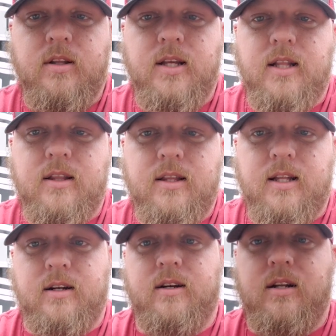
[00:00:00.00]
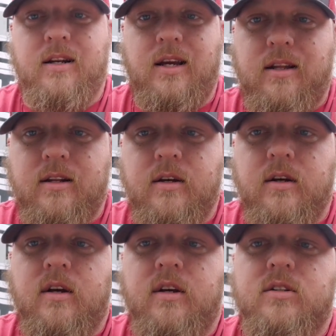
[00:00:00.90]
they're going to need.
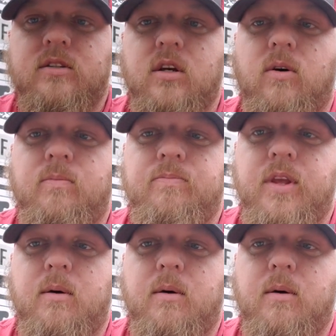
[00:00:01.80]
So